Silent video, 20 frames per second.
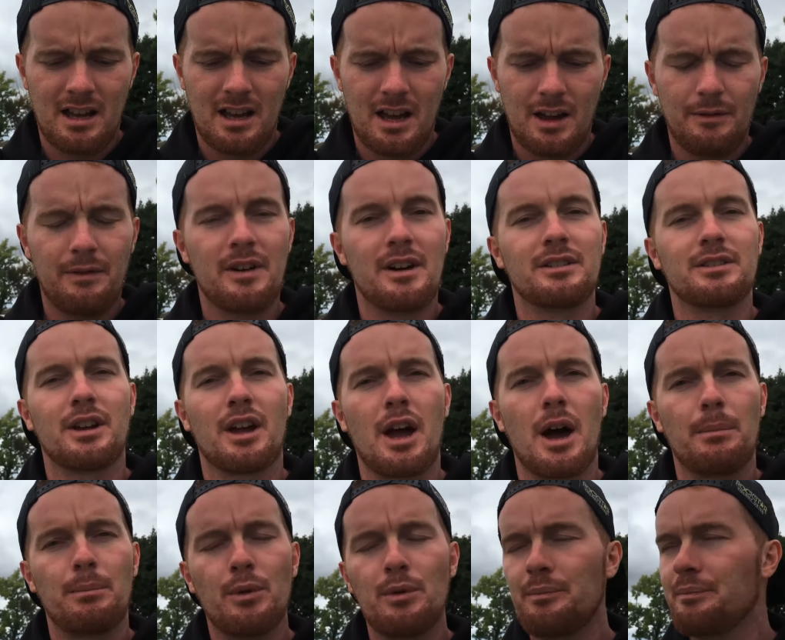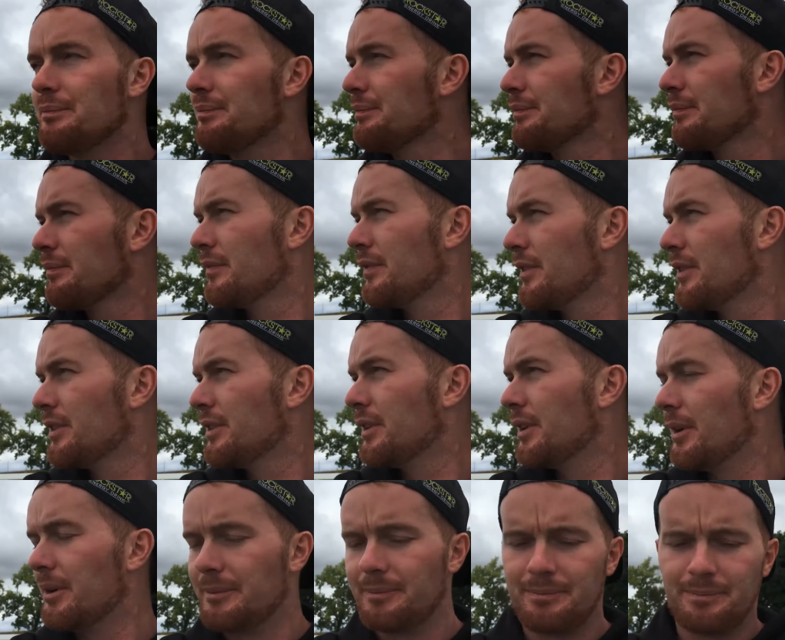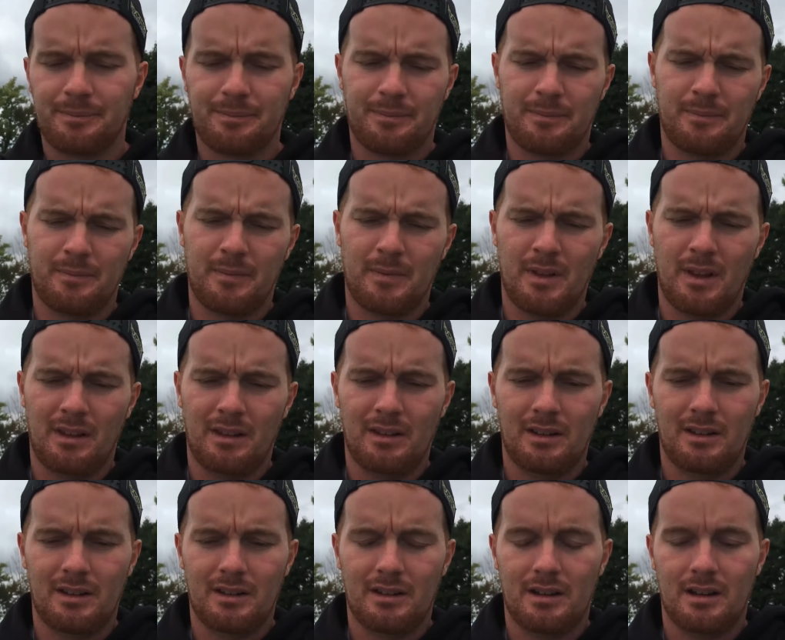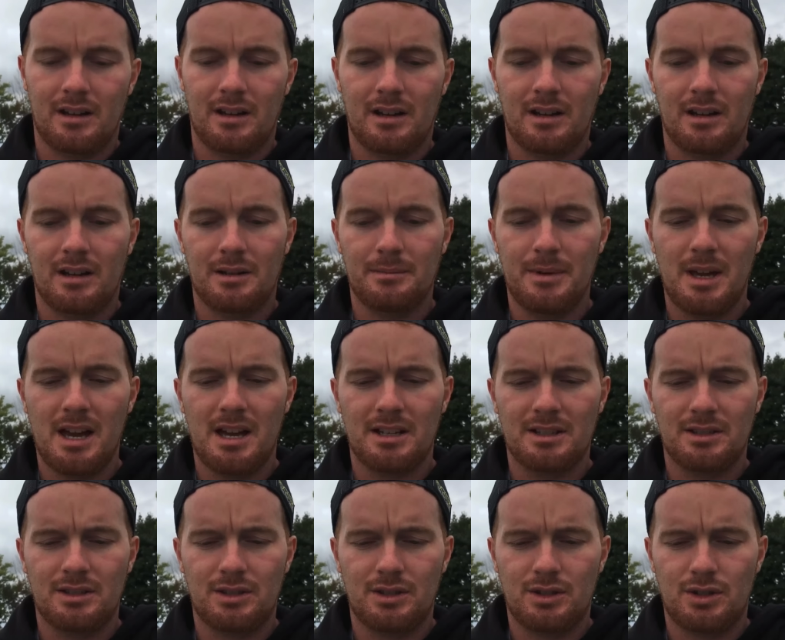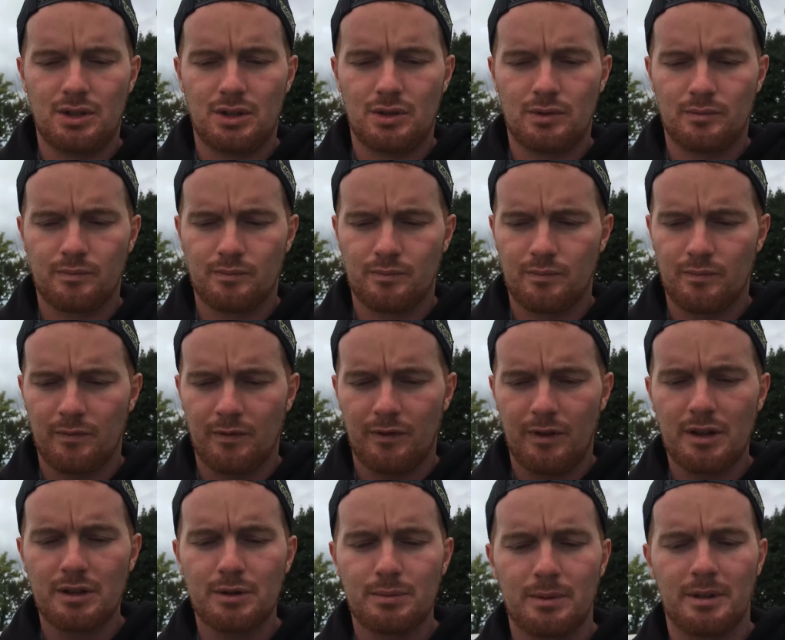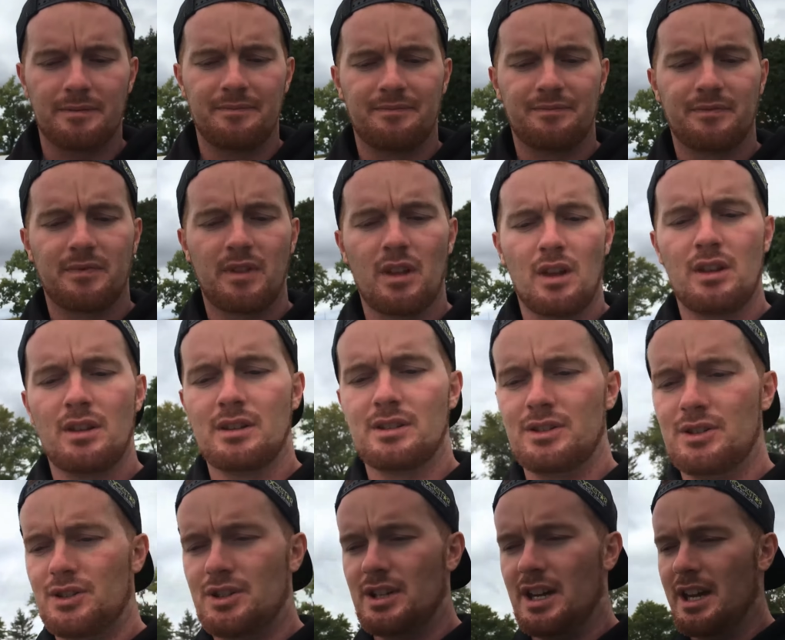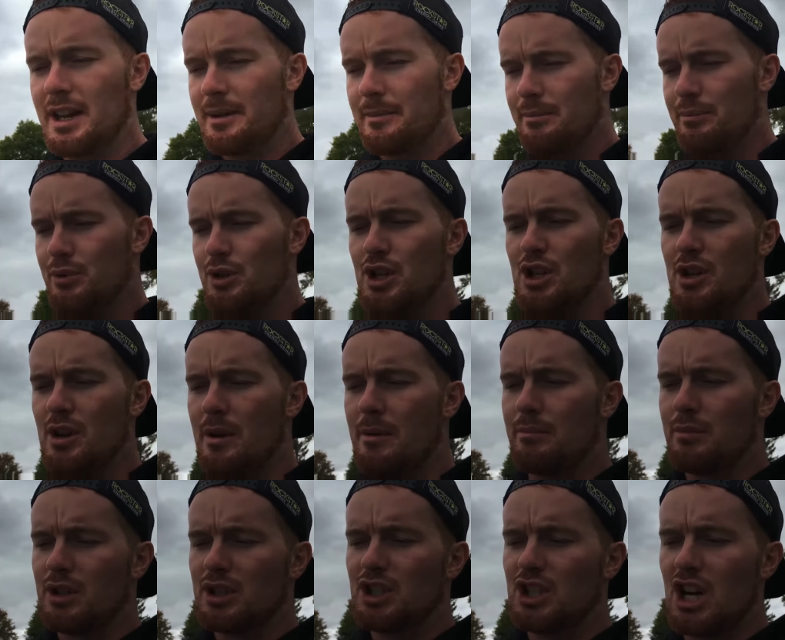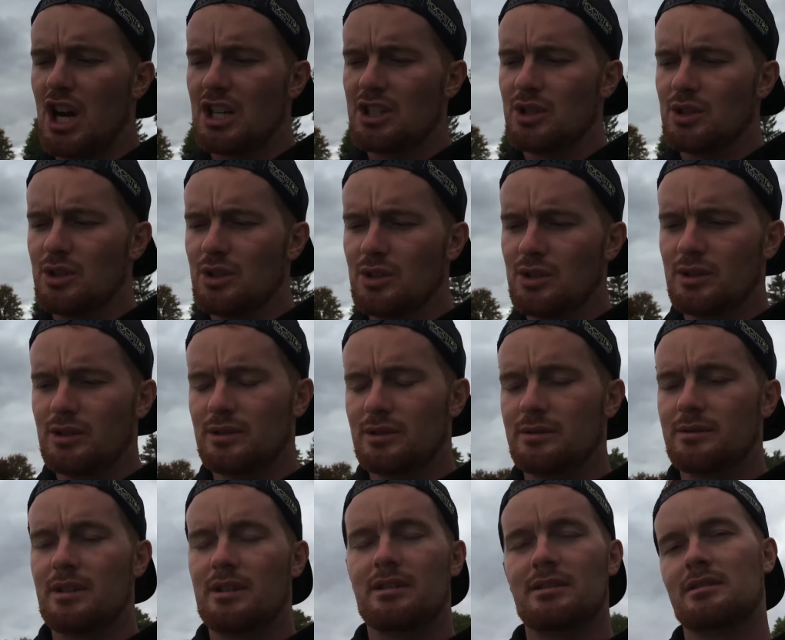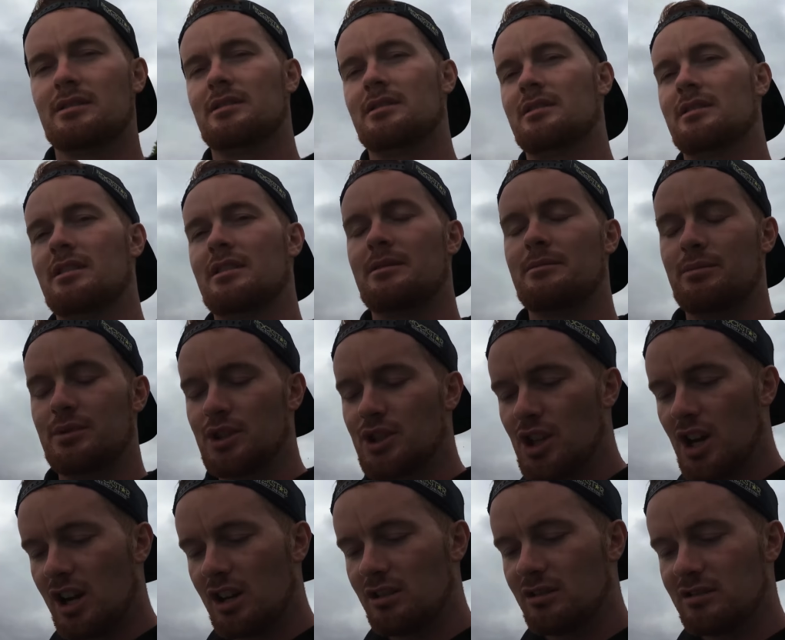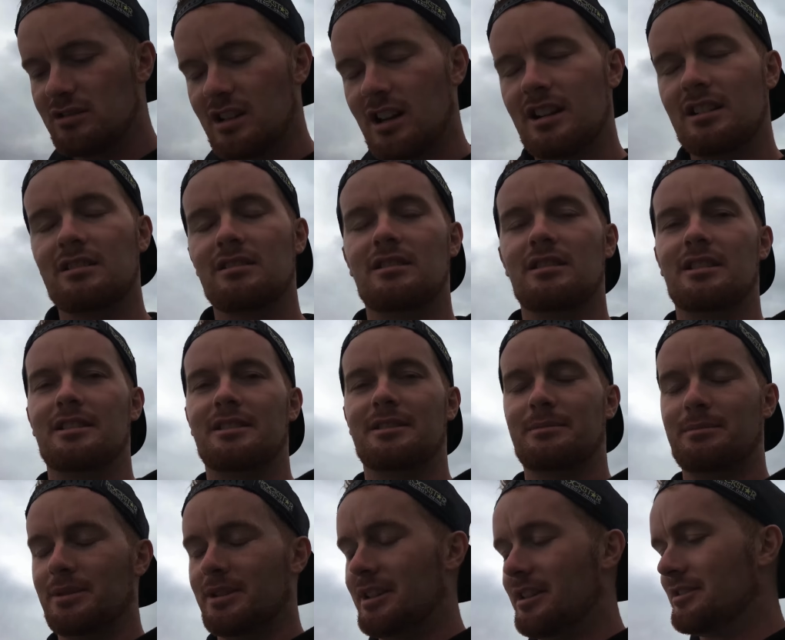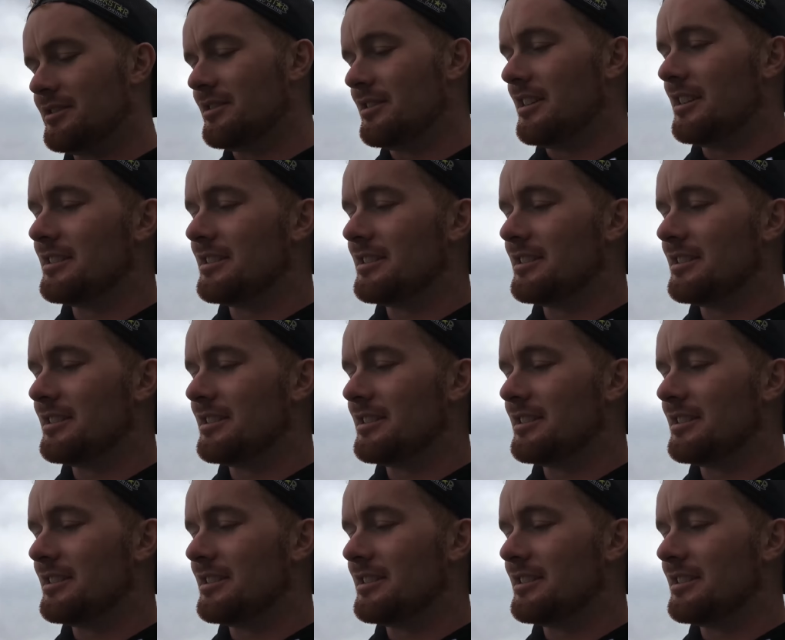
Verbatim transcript: I found a couple. So, yeah. First one. Jake Prijato? Prijato? I don't know how to pronounce your